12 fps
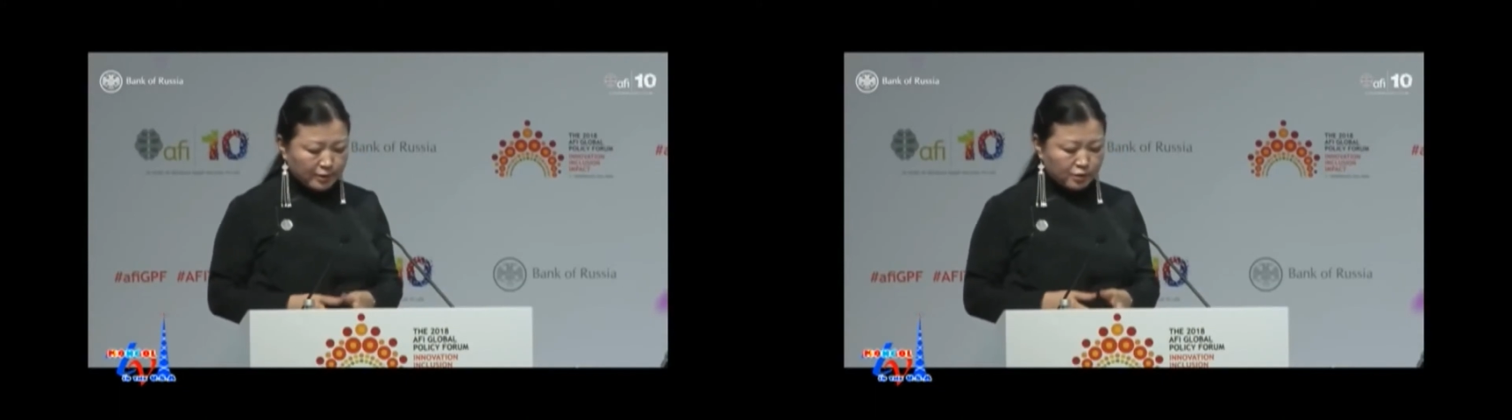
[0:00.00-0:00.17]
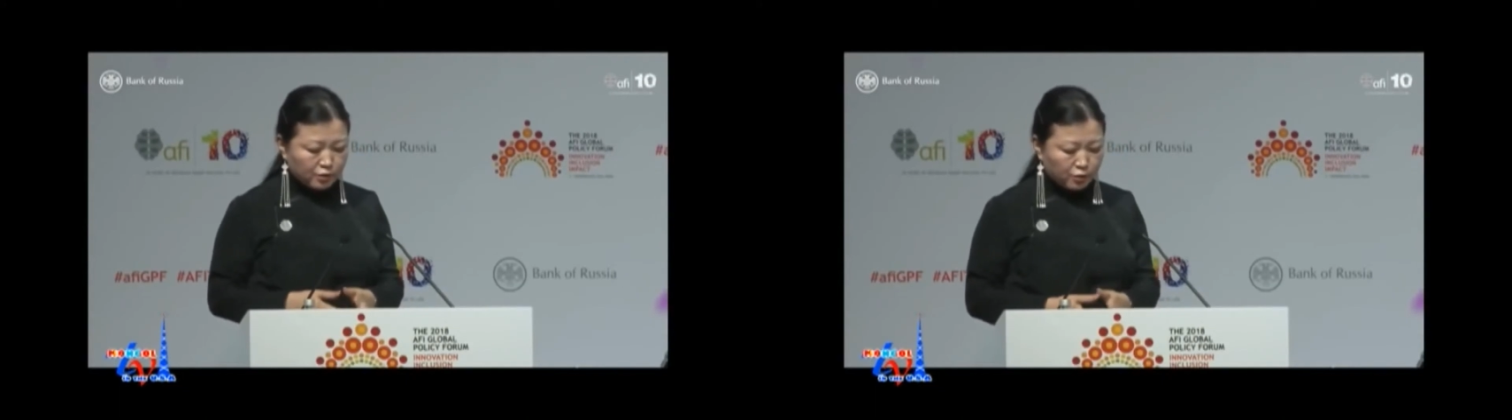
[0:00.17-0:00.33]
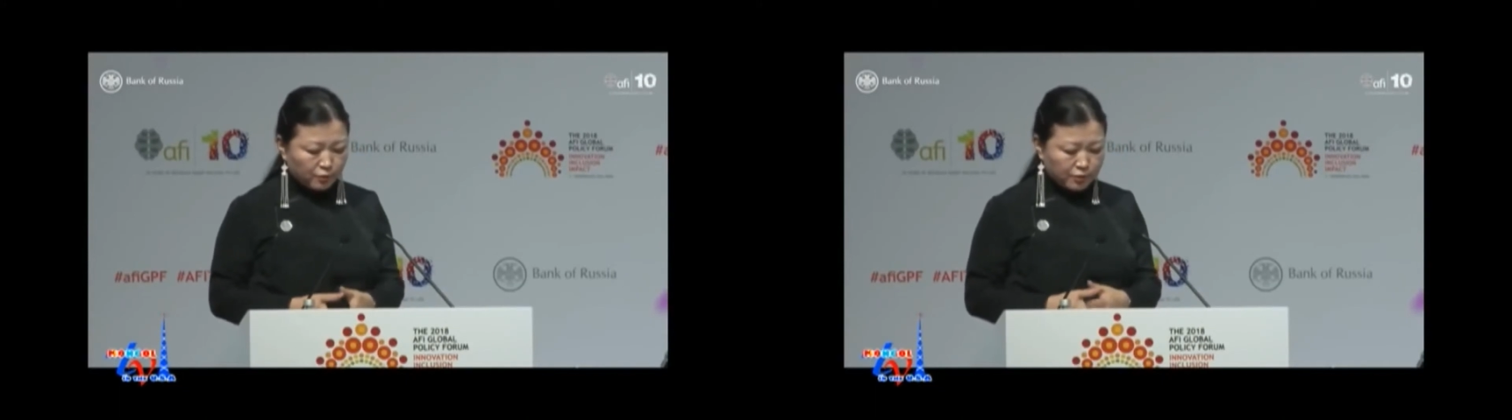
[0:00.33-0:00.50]
and
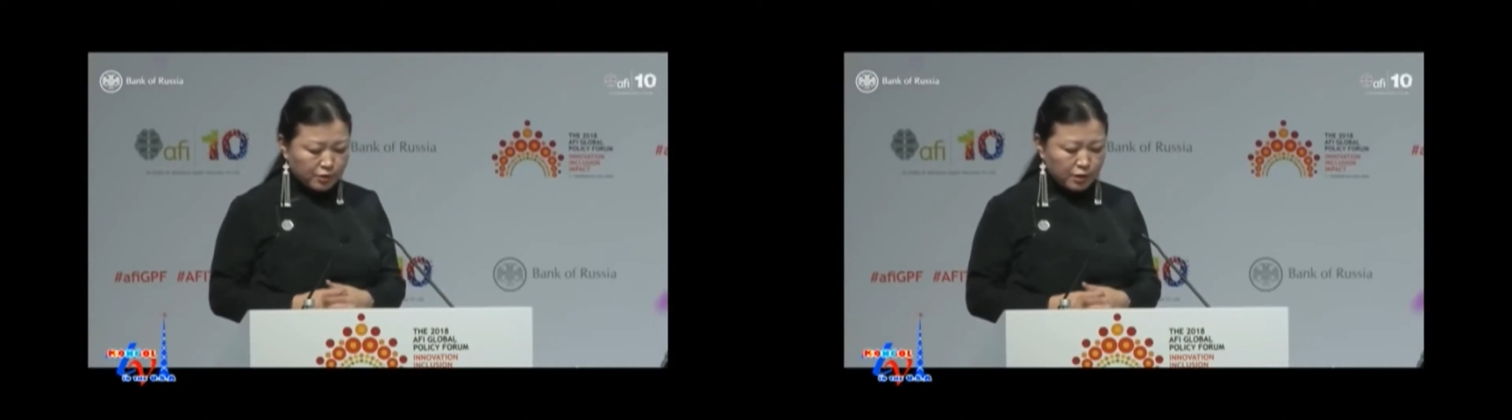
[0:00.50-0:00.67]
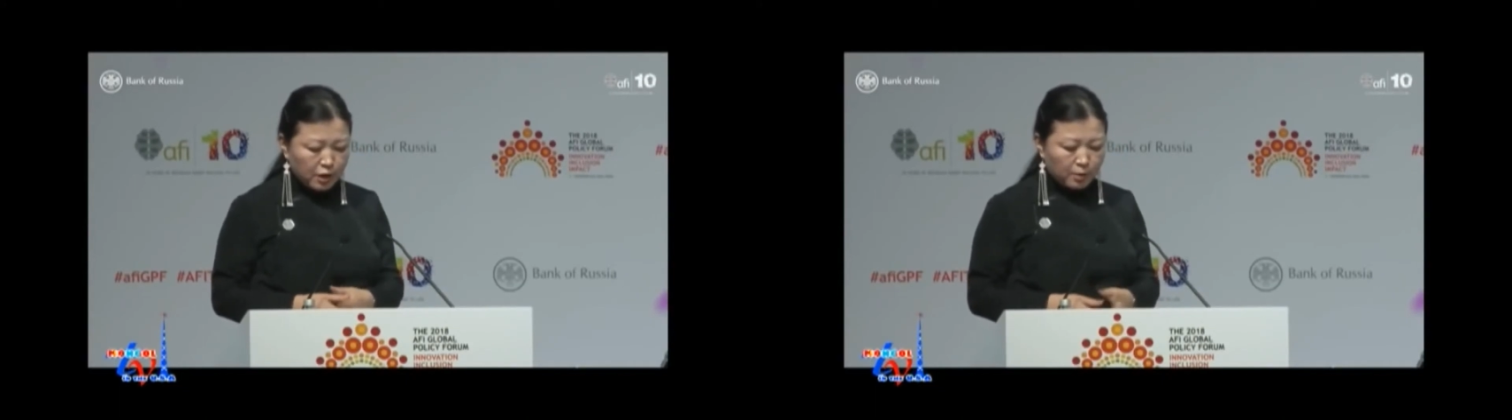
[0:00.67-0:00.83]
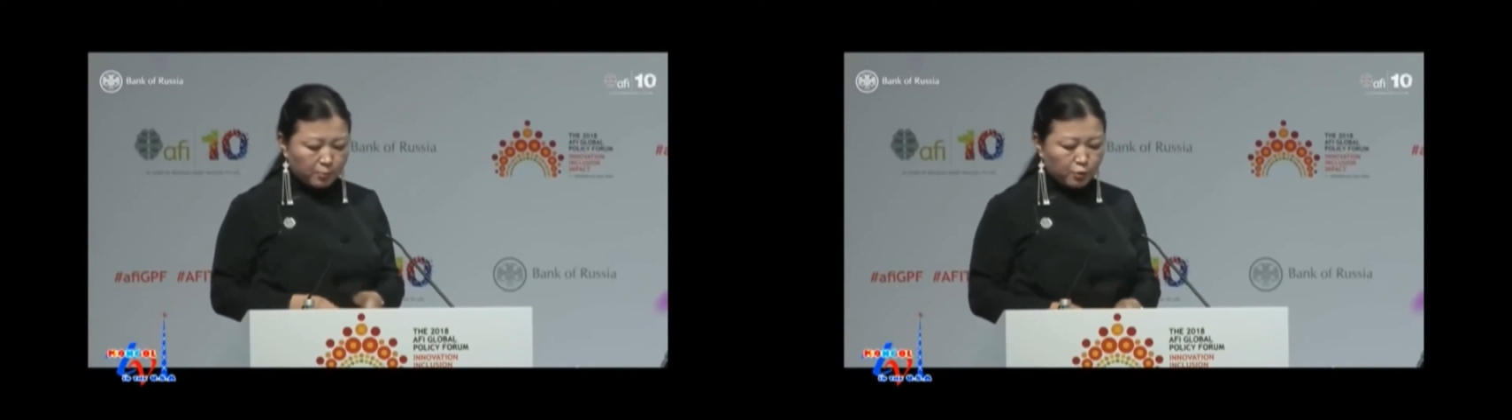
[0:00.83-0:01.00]
services
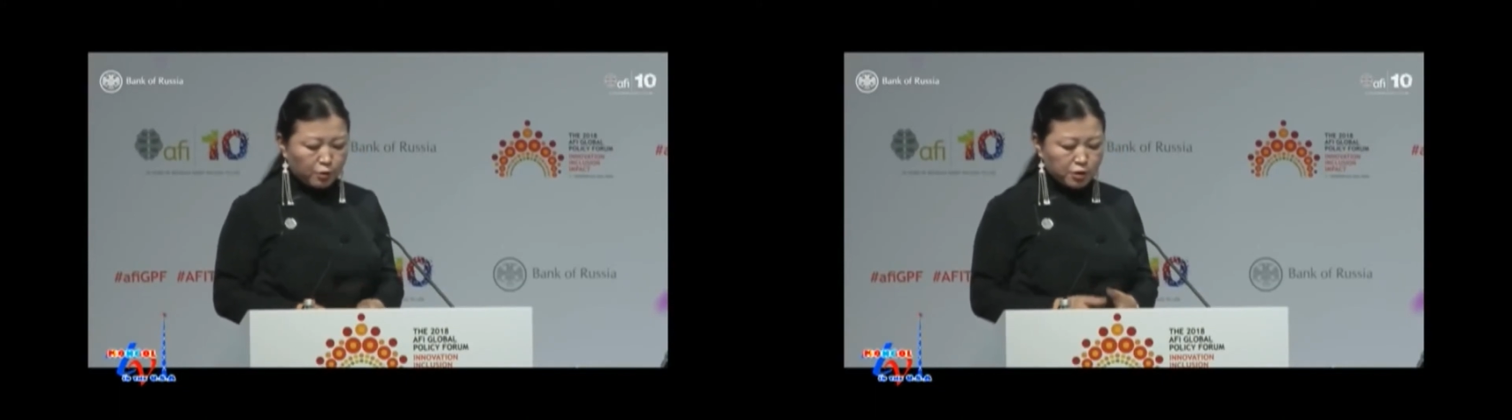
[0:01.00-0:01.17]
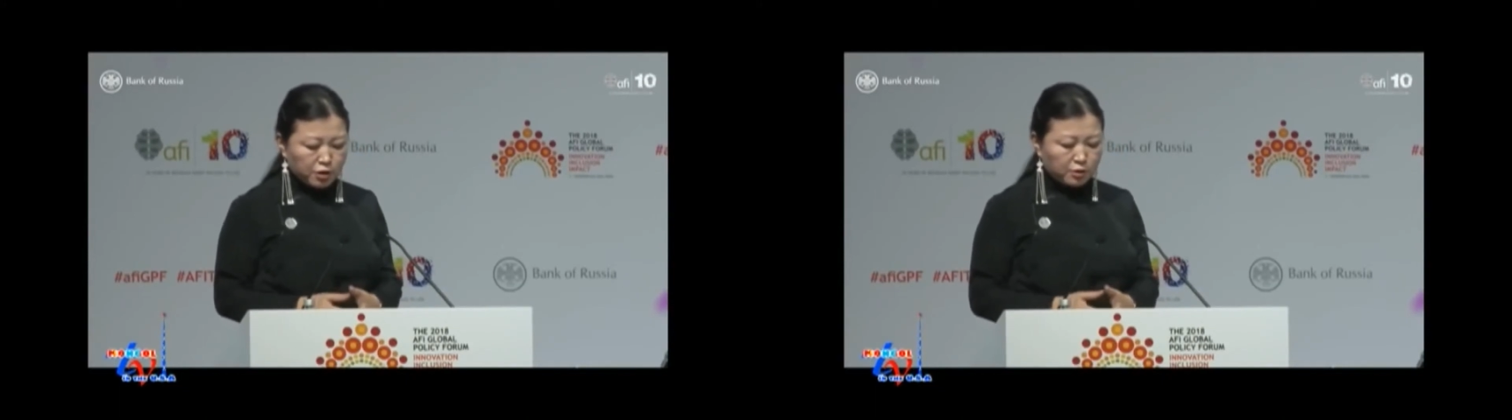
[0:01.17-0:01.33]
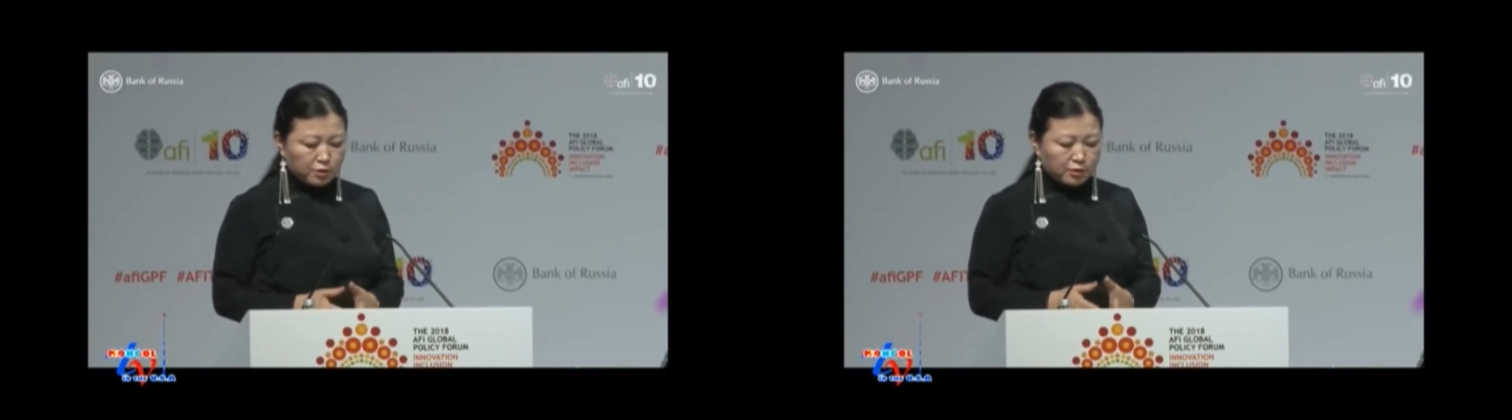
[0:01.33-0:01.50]
because